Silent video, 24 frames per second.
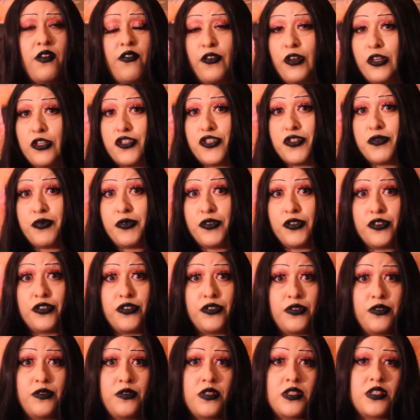Virgin
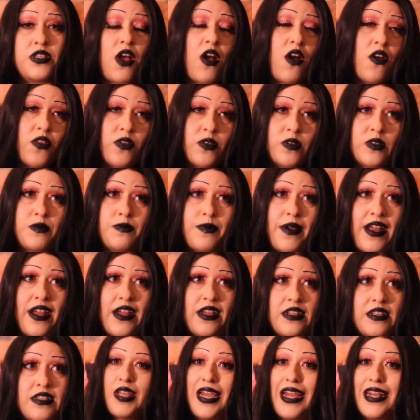Prunes, all those
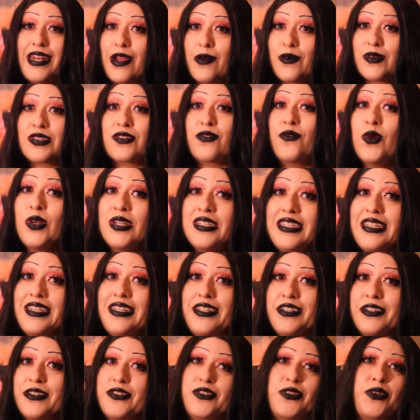bands, and I was 14
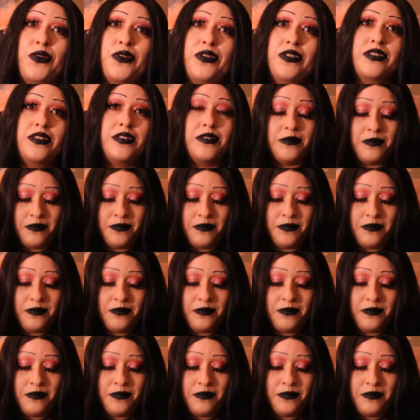years old.